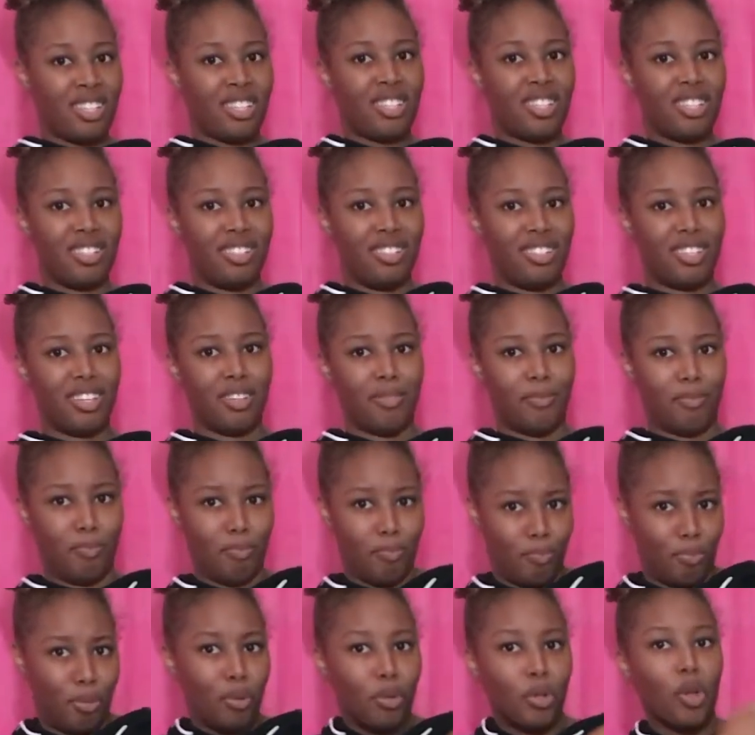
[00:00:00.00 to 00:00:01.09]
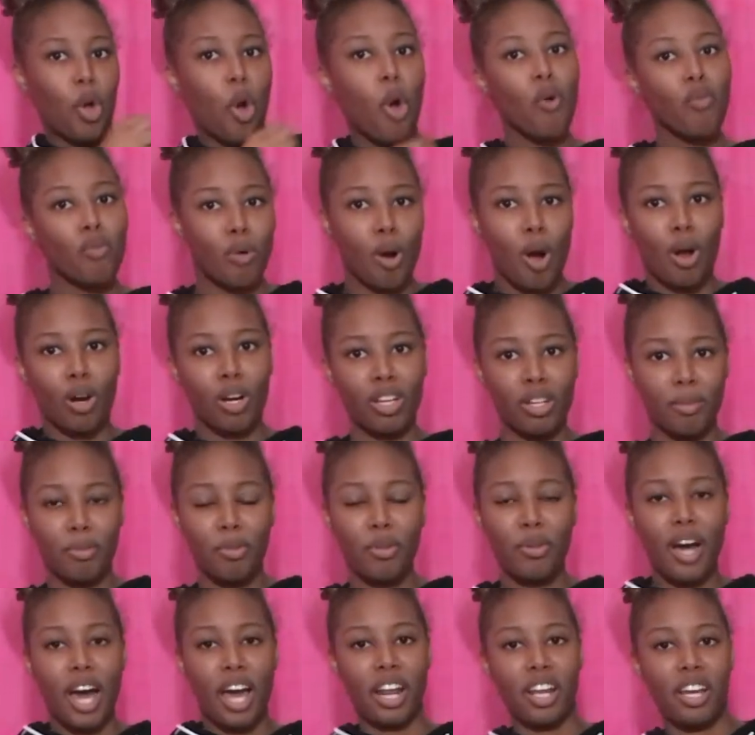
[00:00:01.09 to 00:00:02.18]
to pull your overall up.
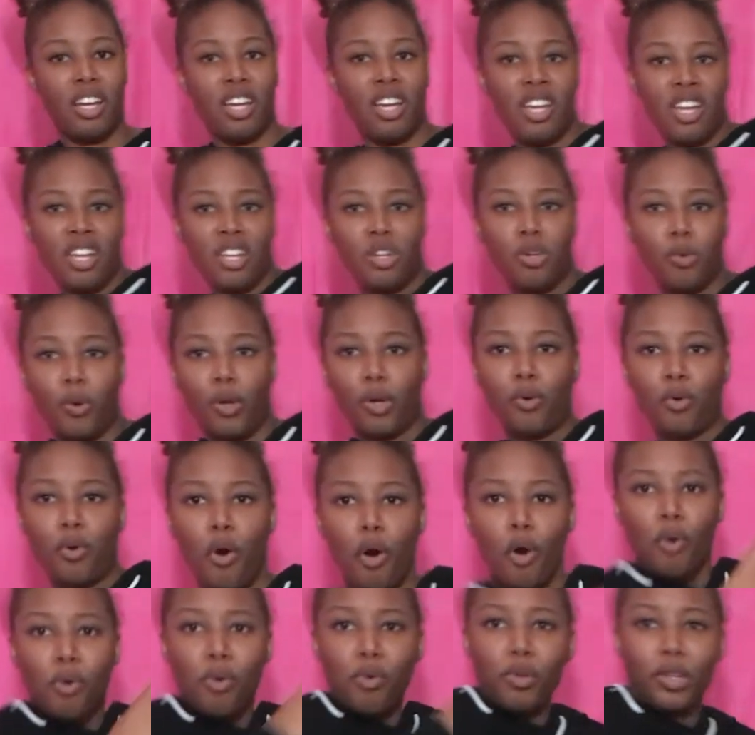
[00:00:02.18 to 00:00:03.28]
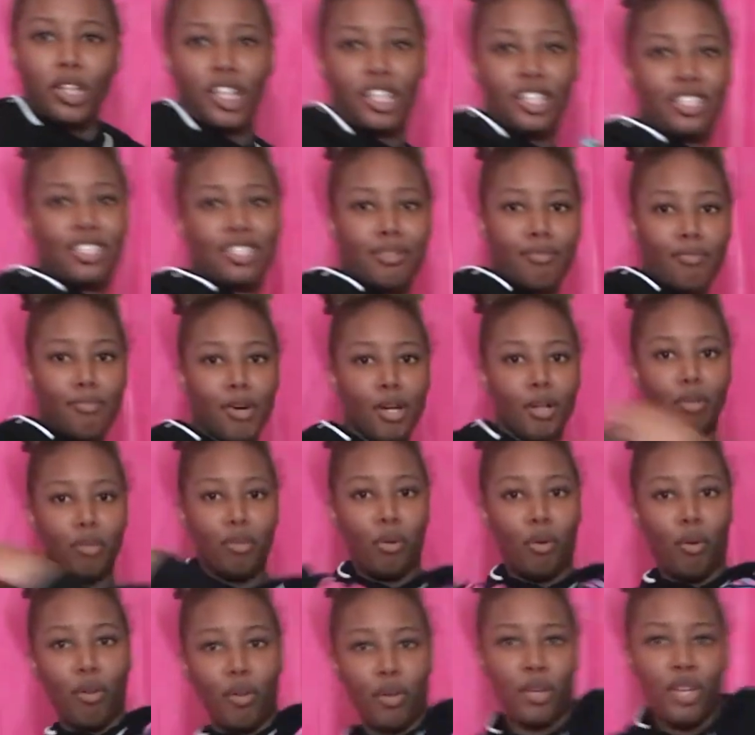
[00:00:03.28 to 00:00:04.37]
You gotta do it cool and
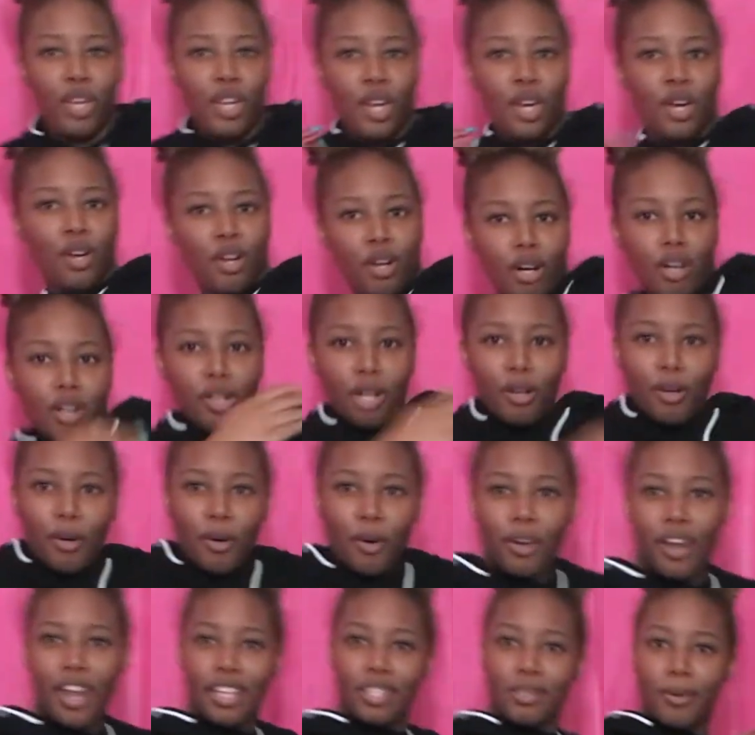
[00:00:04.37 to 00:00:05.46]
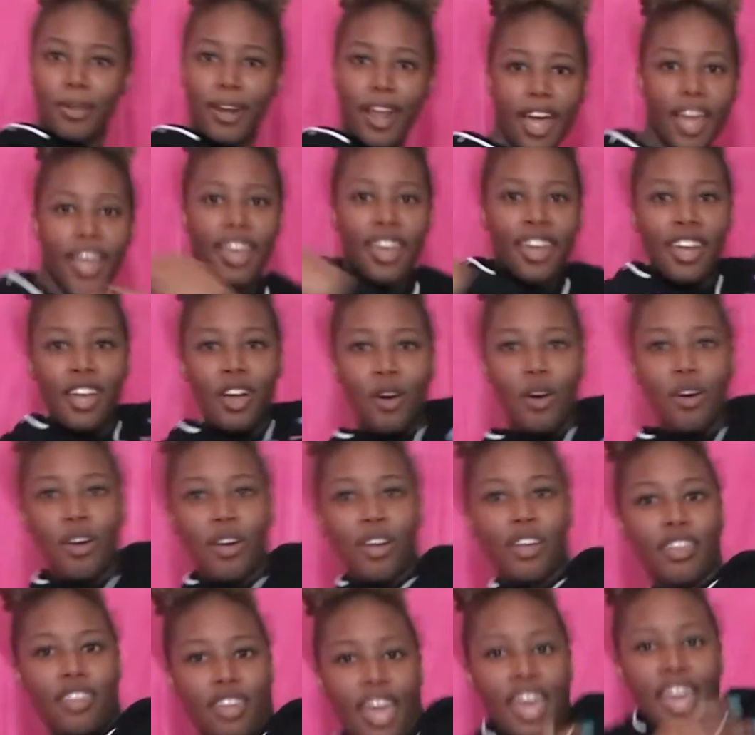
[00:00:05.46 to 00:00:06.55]
smooth. Ooh, and that's where that
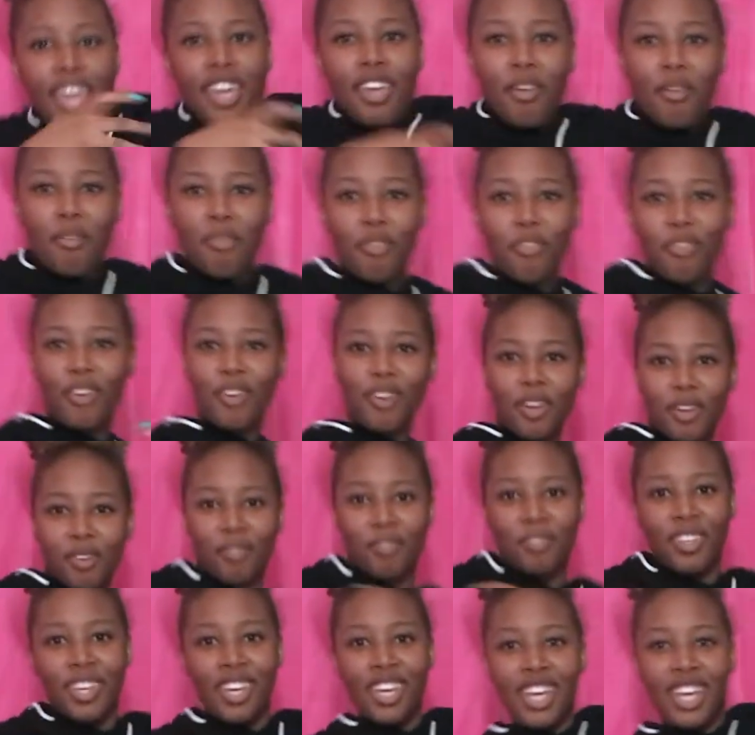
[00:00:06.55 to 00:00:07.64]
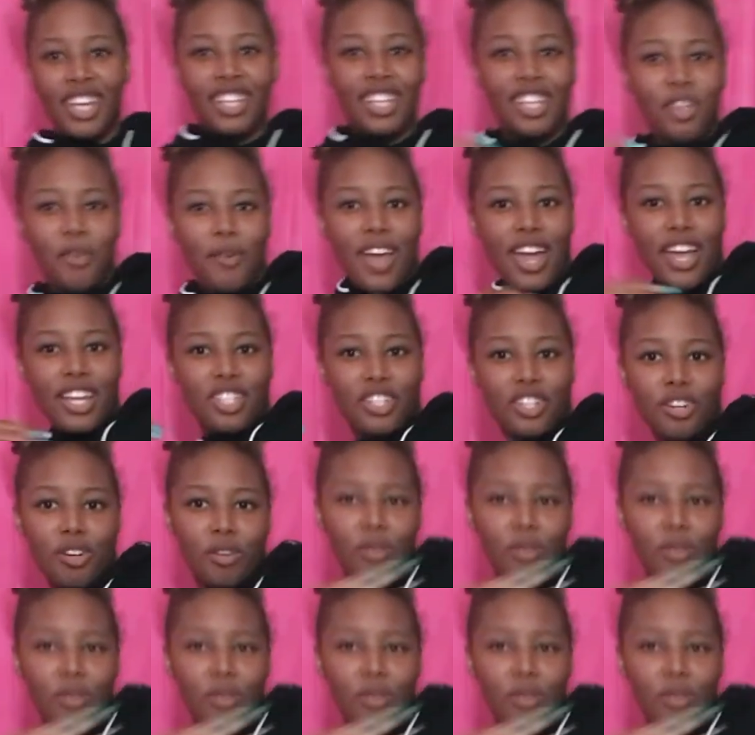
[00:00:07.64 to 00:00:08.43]
came from. And you add your